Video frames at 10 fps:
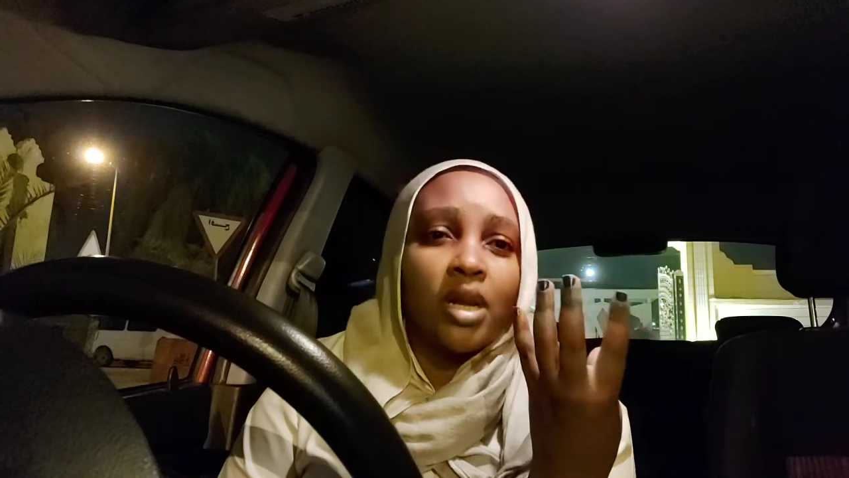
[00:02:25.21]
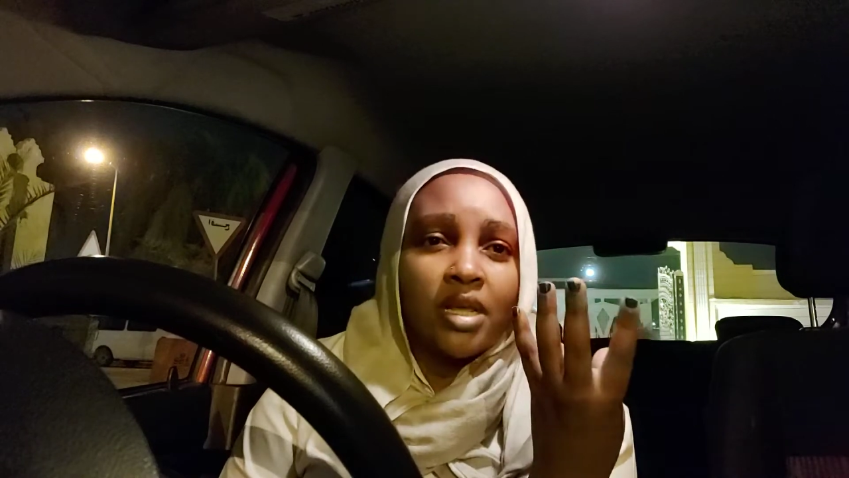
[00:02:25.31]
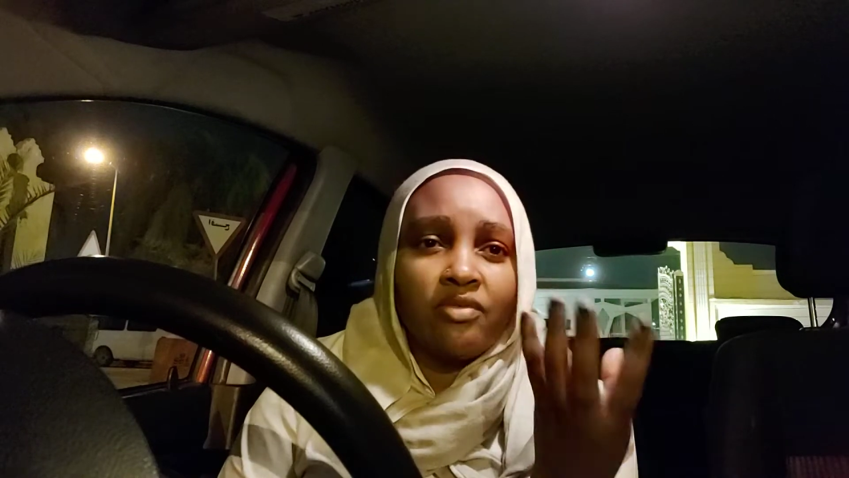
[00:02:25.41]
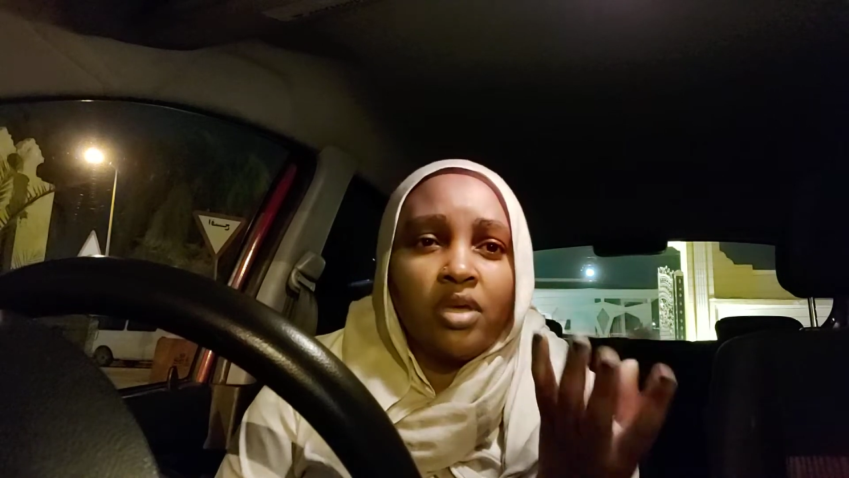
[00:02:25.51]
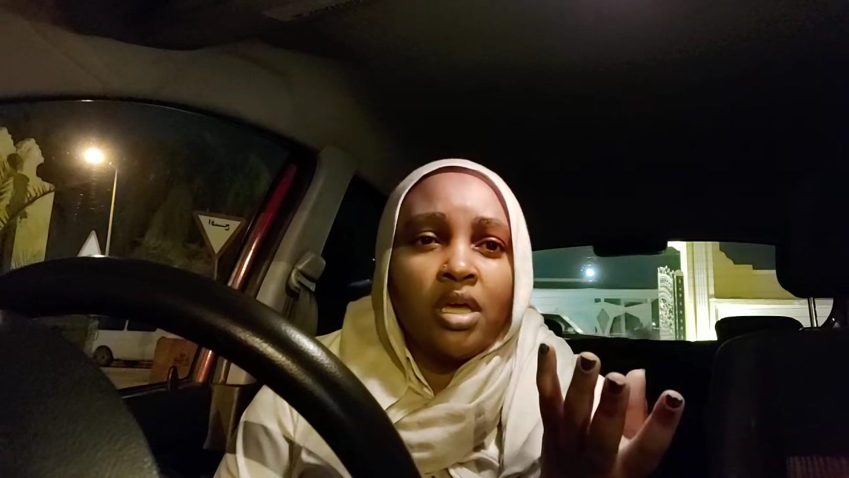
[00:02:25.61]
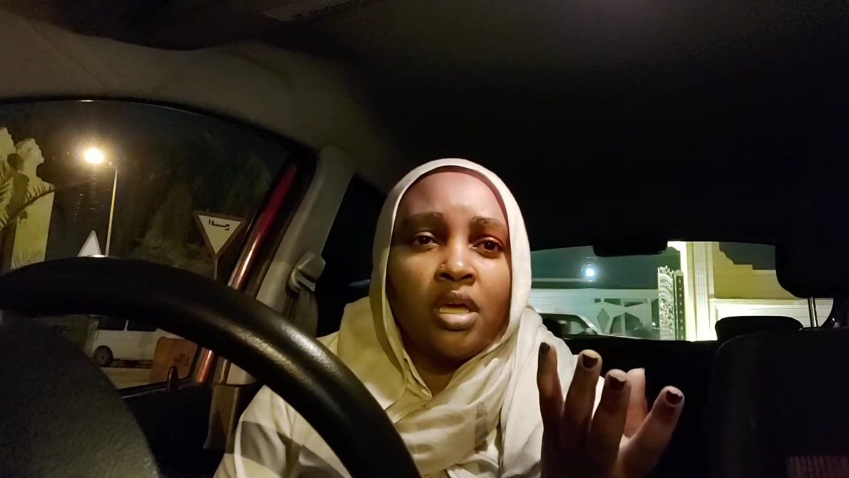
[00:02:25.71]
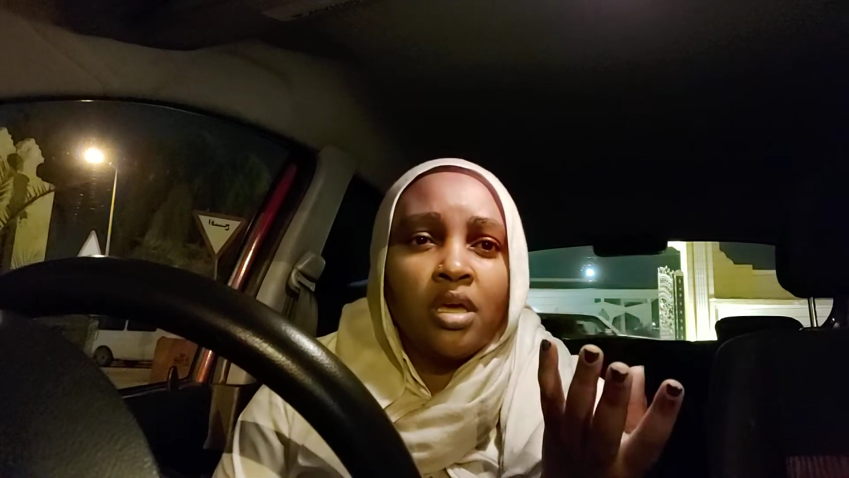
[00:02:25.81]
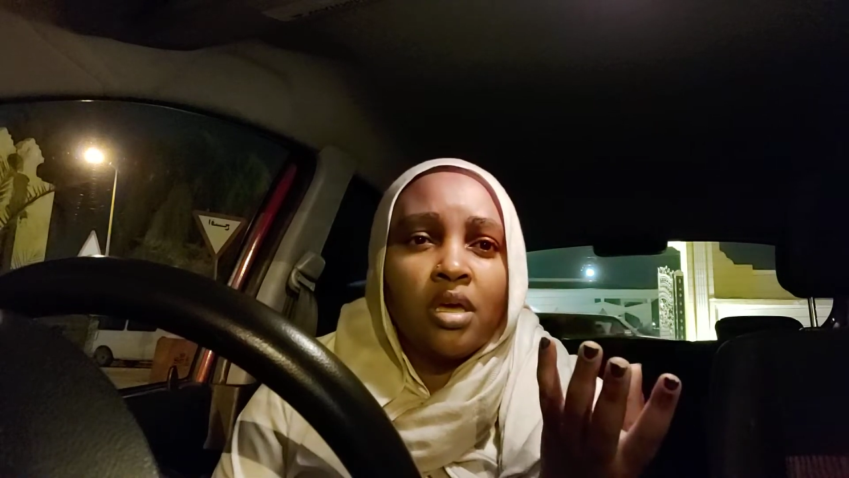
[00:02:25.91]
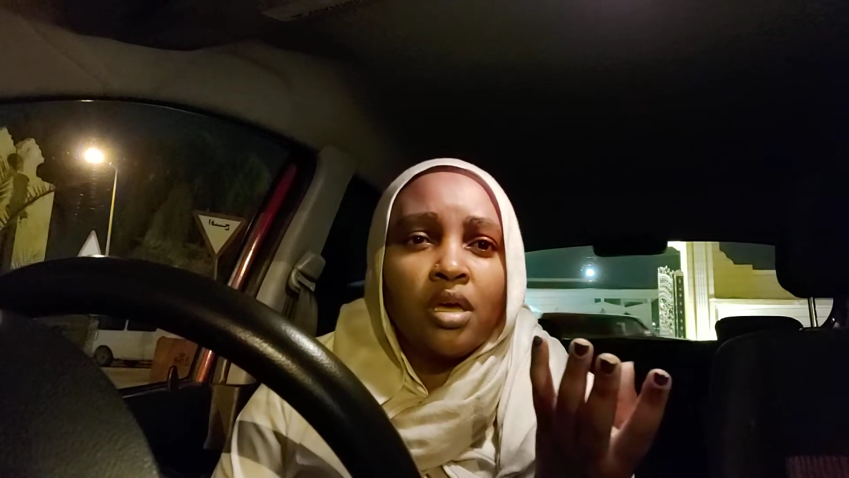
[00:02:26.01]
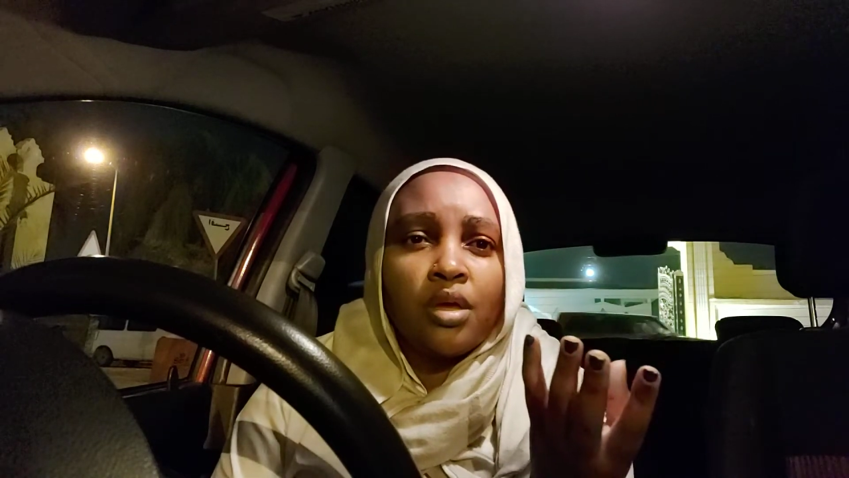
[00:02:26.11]
living,
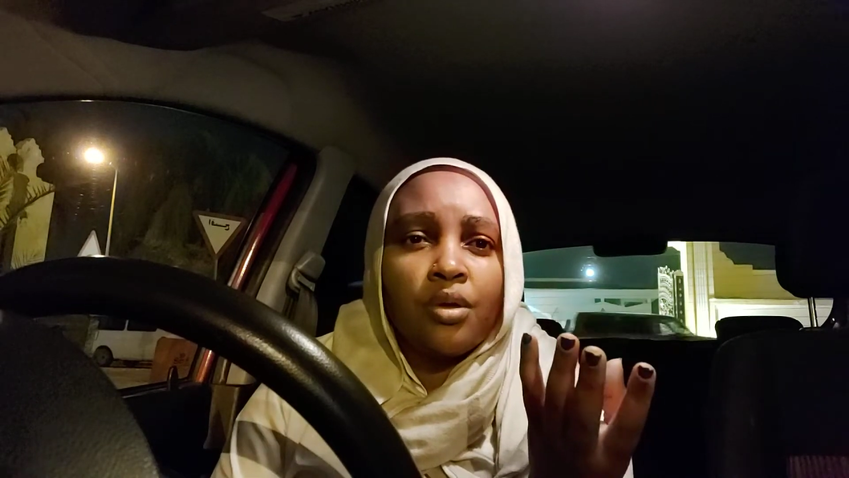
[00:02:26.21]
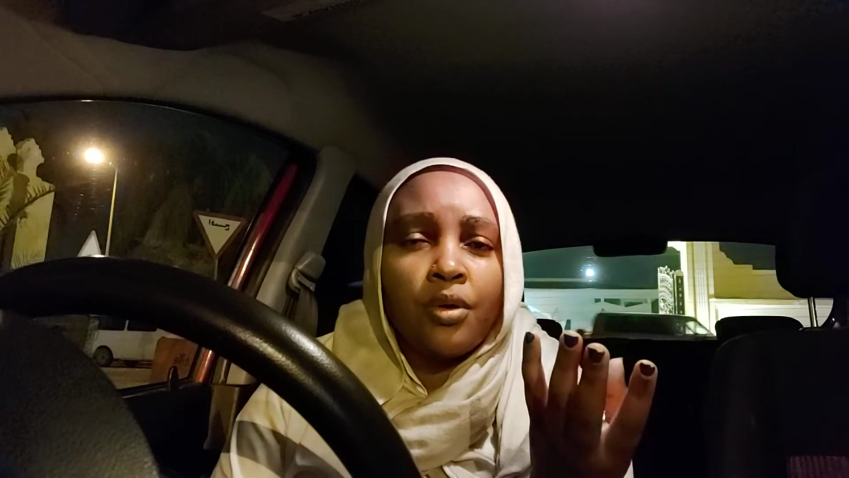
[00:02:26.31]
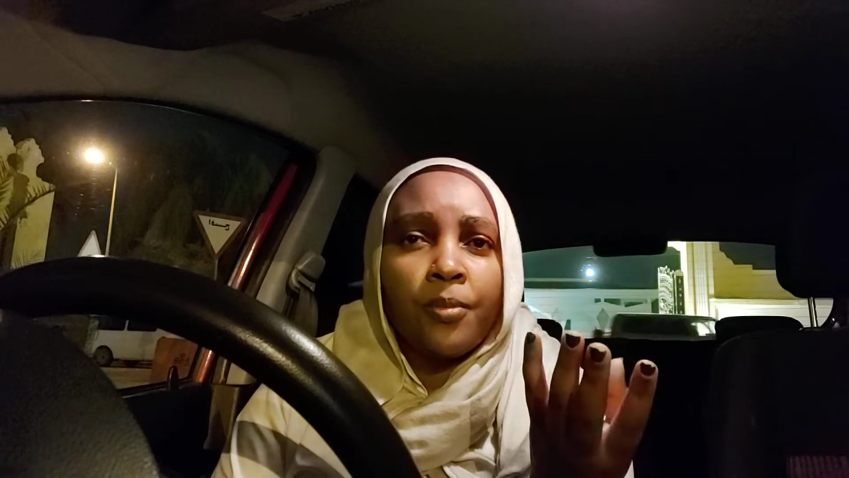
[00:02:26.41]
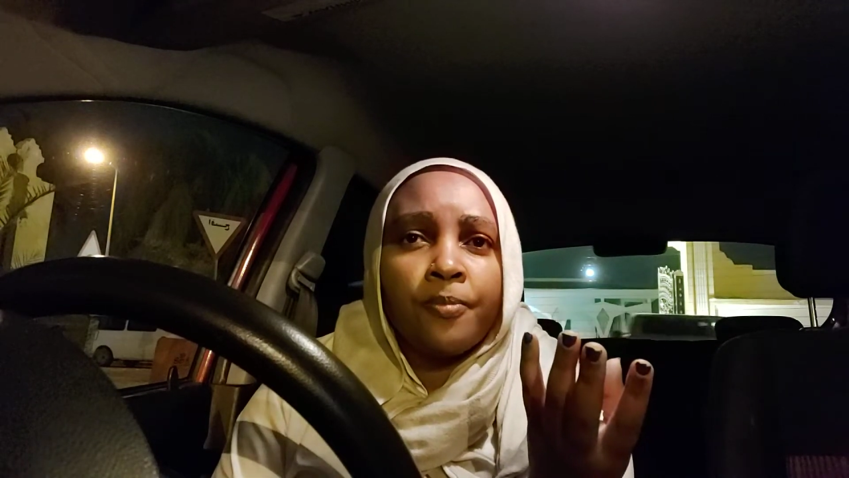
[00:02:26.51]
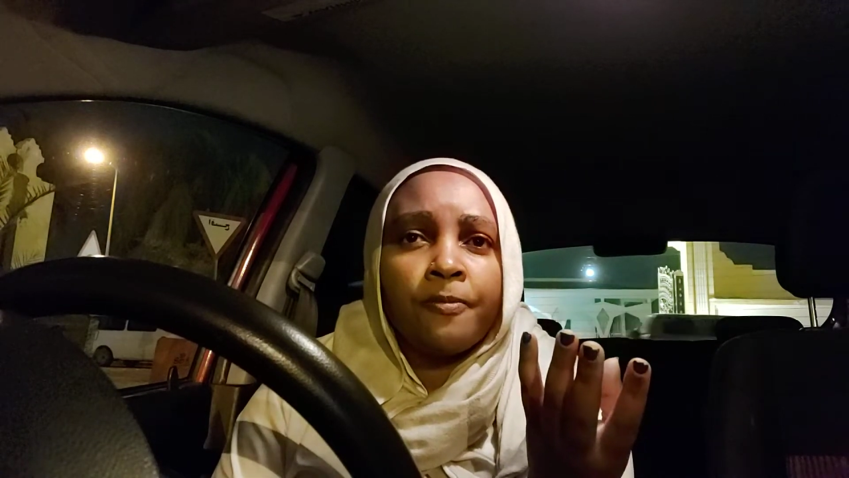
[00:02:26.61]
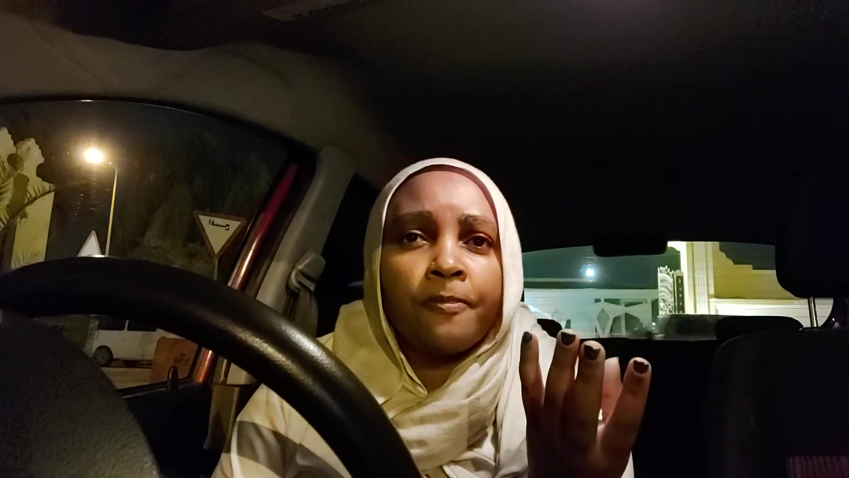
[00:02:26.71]
you know?